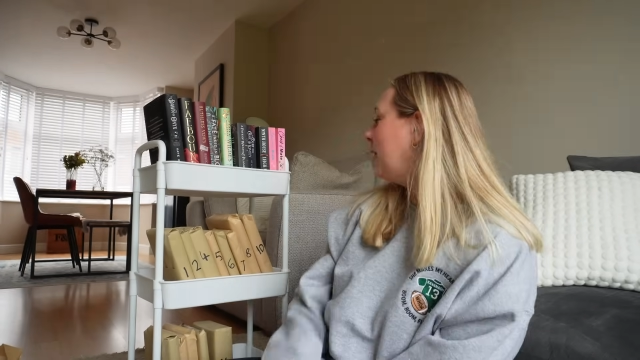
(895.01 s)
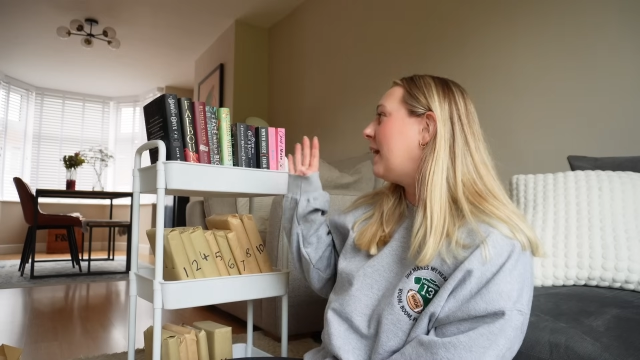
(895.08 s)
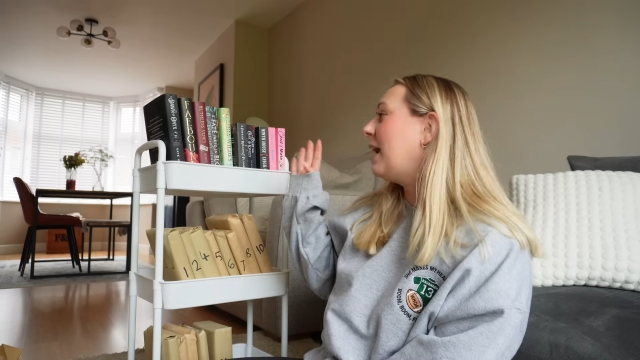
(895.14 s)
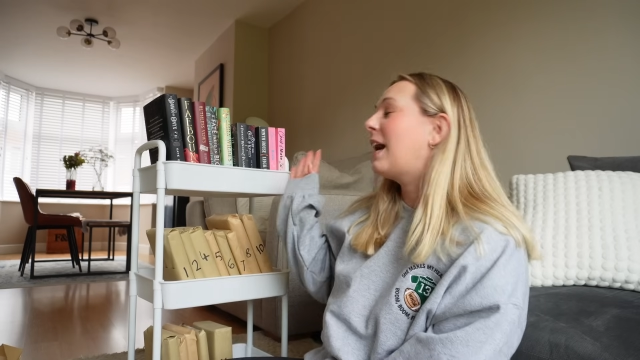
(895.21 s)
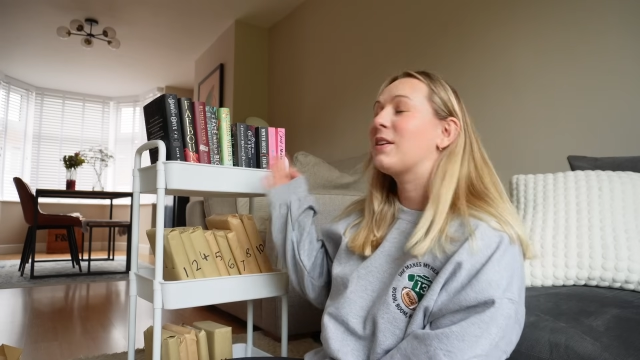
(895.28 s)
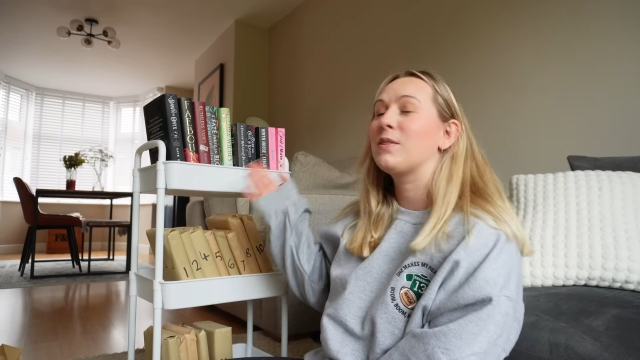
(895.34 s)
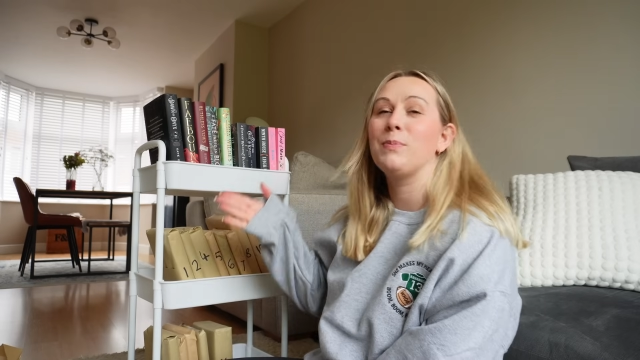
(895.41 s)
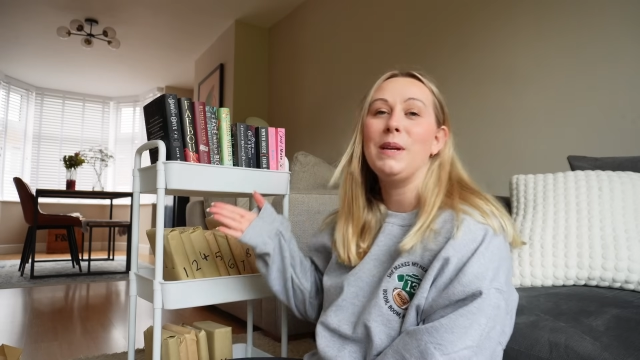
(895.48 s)
It
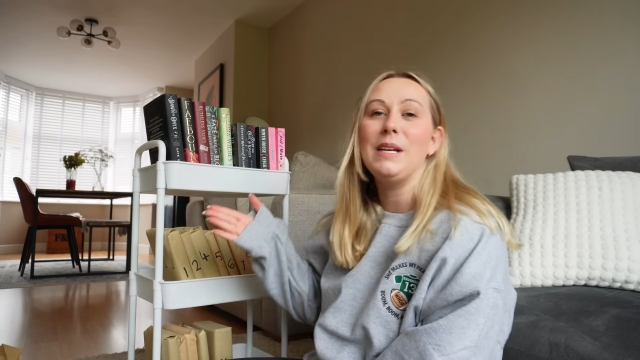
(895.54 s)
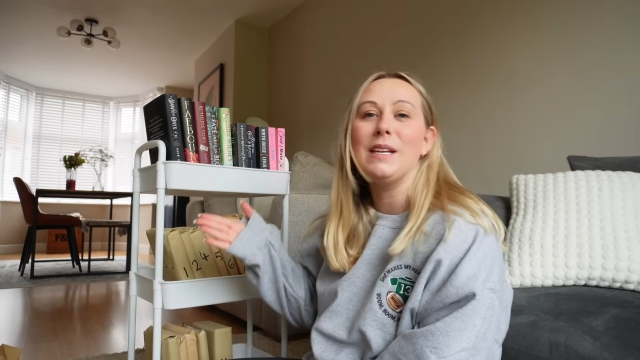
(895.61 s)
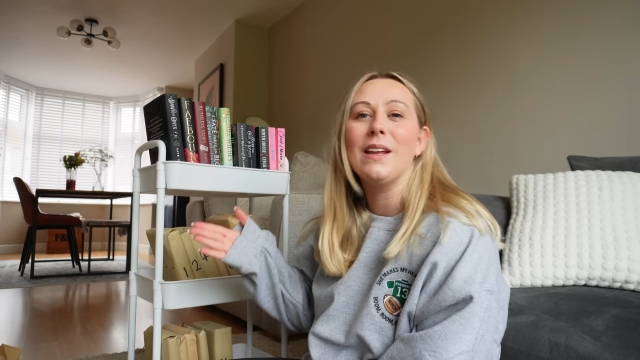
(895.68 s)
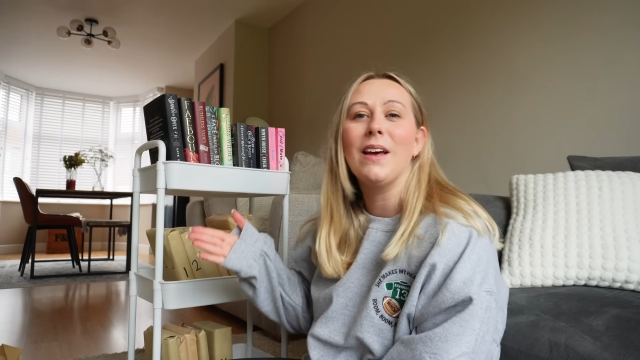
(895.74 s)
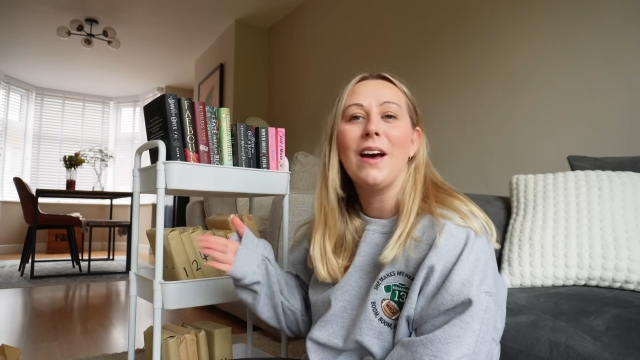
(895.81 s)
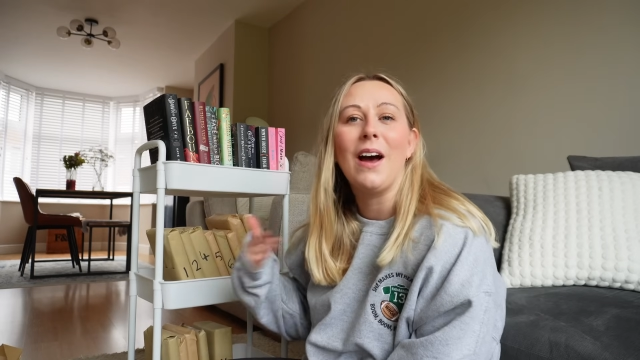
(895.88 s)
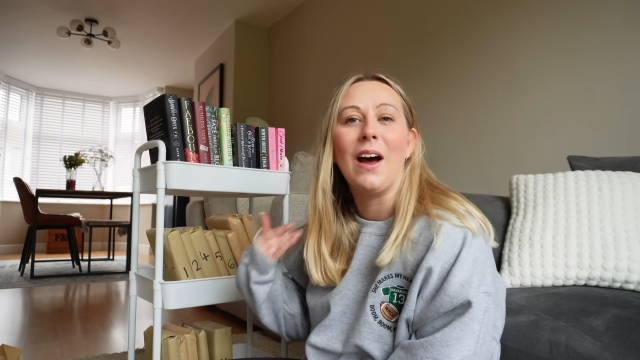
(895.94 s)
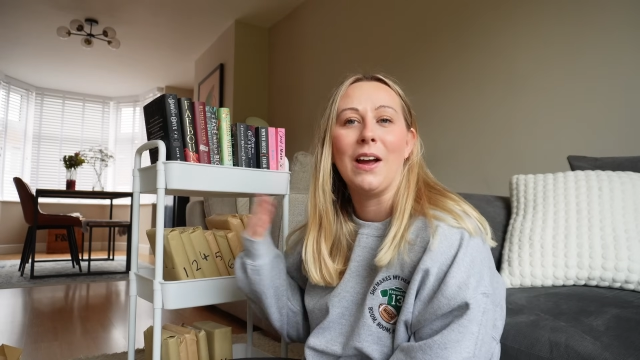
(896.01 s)
has meant
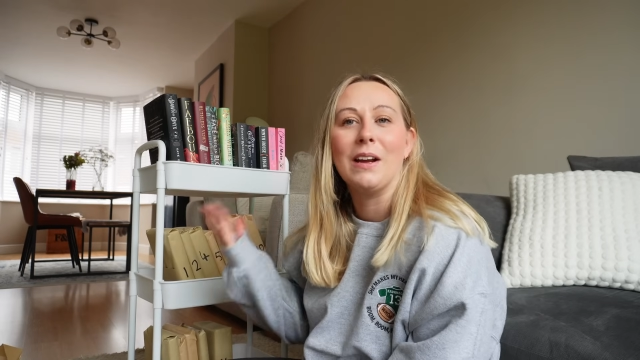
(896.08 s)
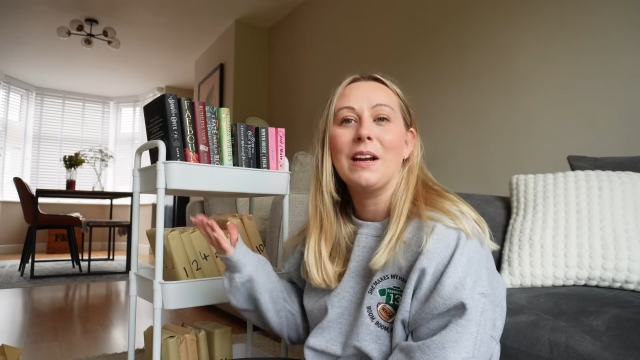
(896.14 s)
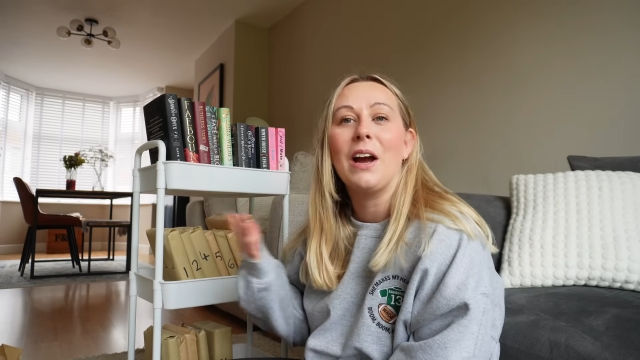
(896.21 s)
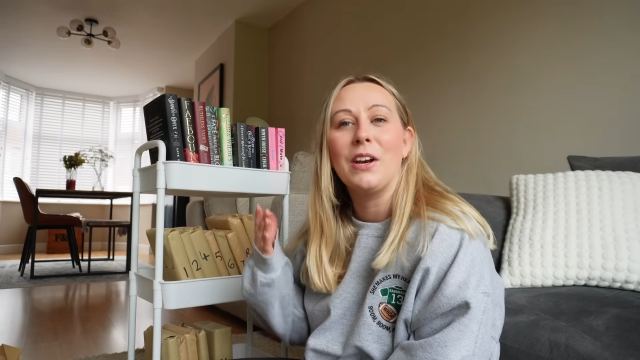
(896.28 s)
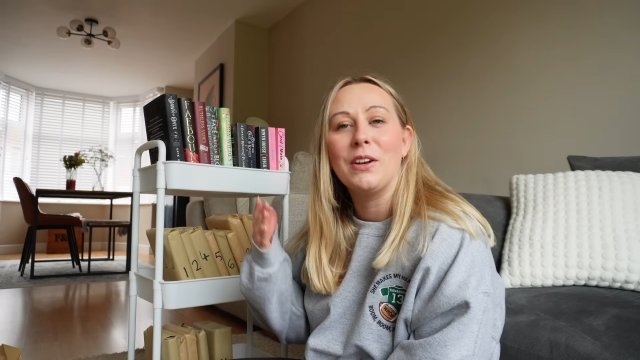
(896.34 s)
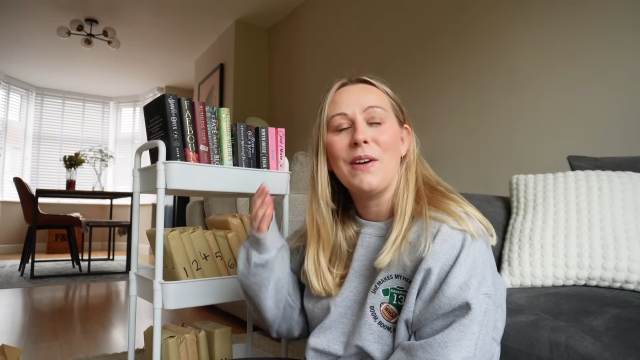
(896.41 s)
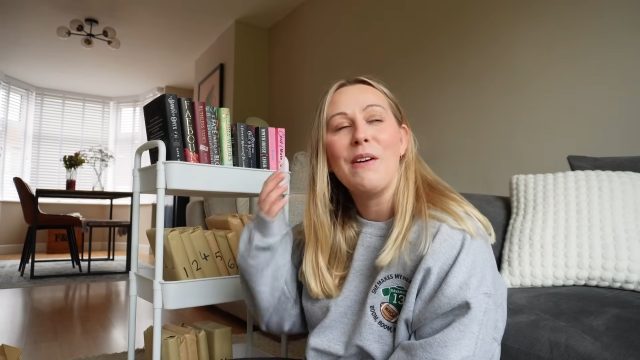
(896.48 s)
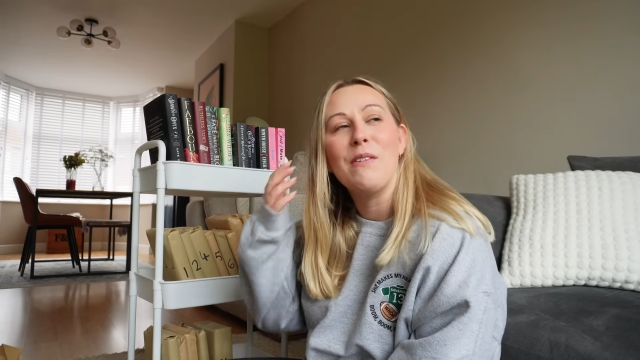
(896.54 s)
that I
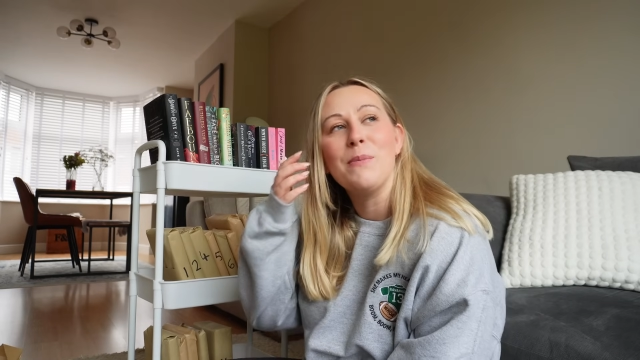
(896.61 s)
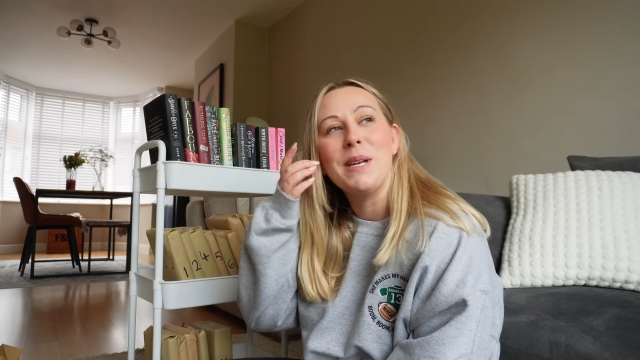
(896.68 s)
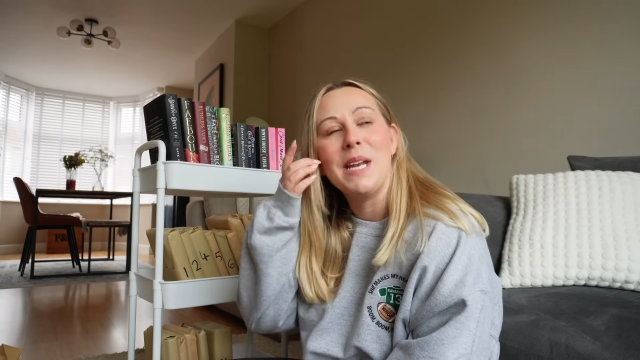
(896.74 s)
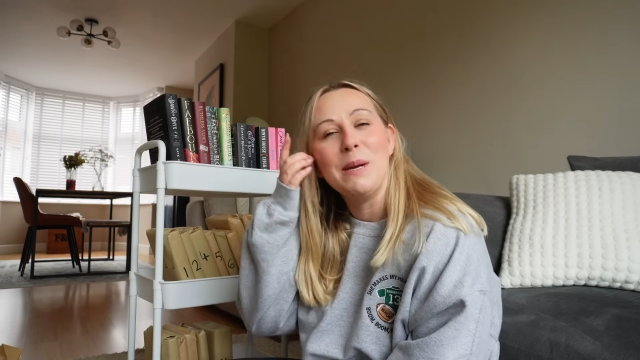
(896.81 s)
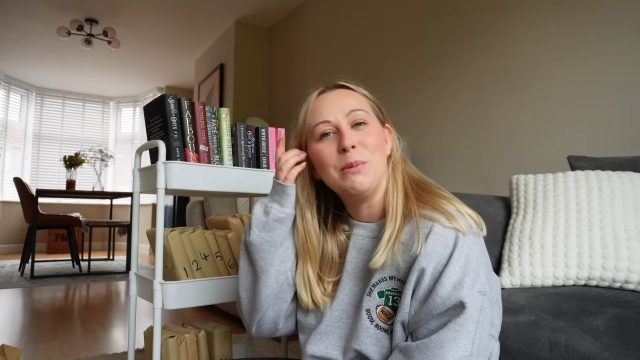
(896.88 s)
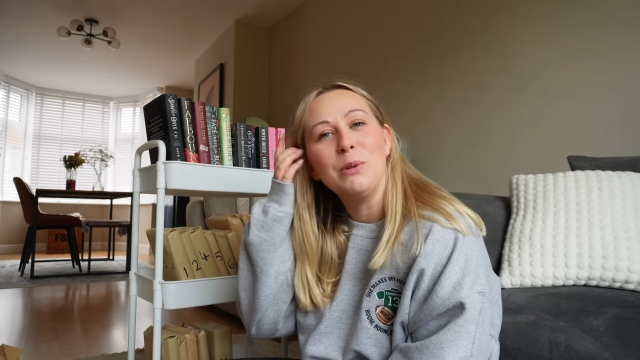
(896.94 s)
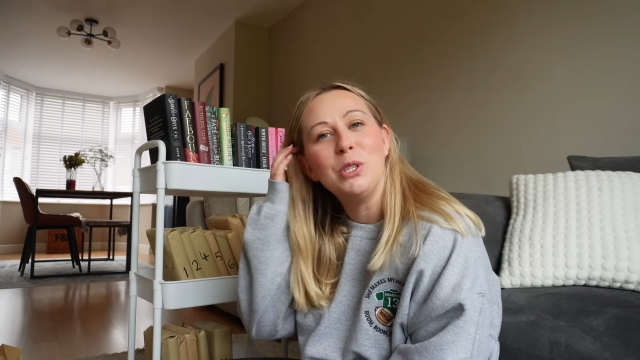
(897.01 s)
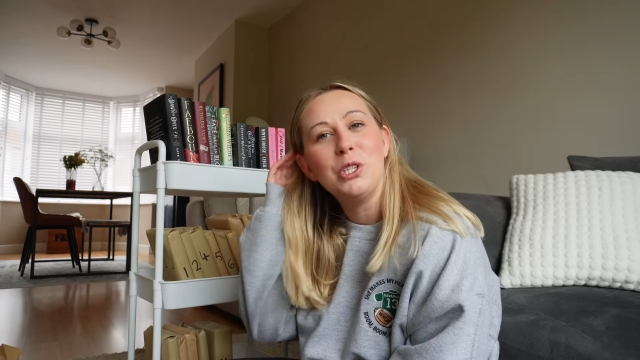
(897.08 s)
kind of haven't been
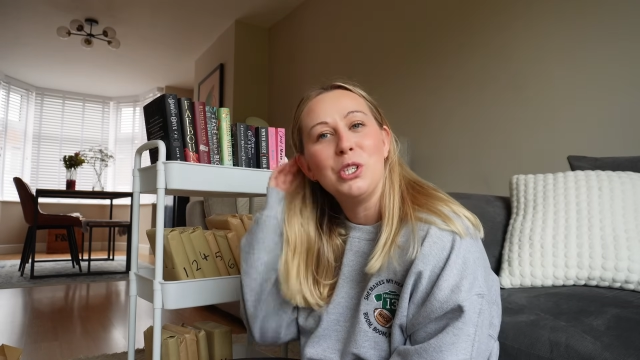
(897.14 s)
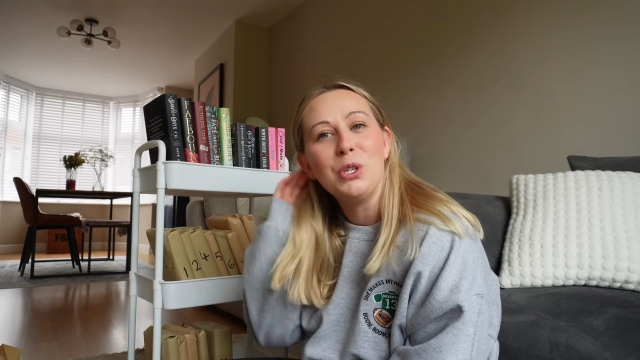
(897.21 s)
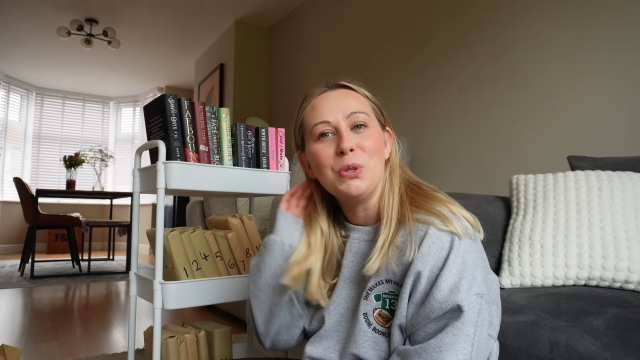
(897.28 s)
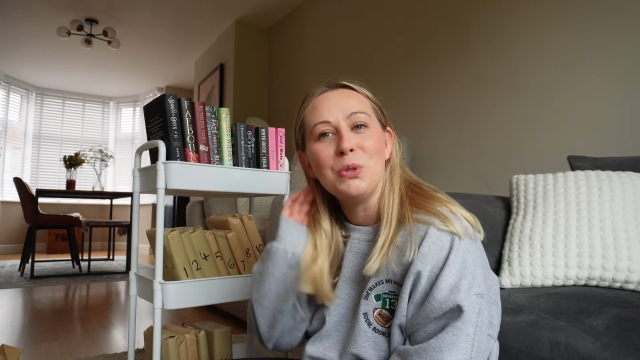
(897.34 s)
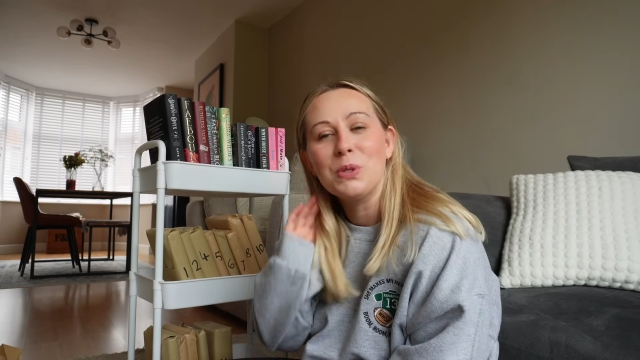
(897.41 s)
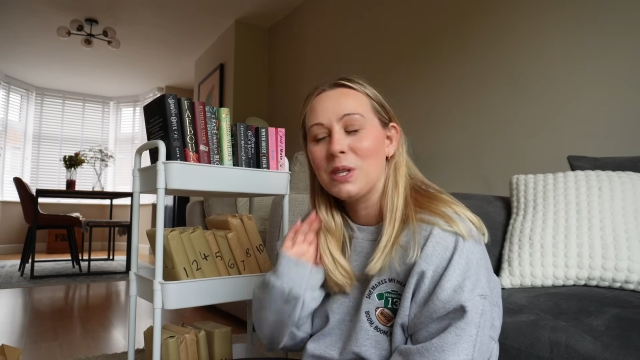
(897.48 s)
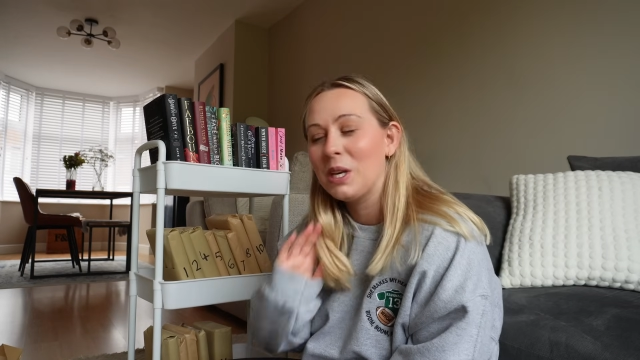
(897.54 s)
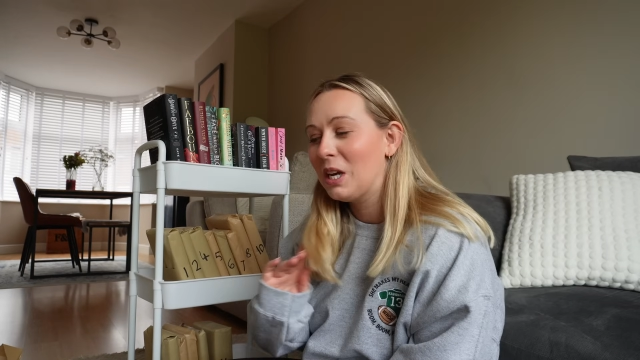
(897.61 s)
able to
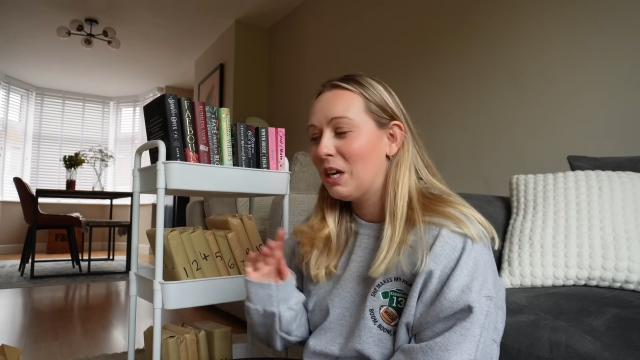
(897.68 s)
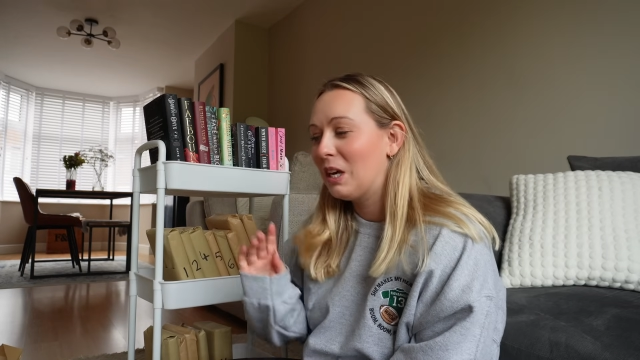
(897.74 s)
choose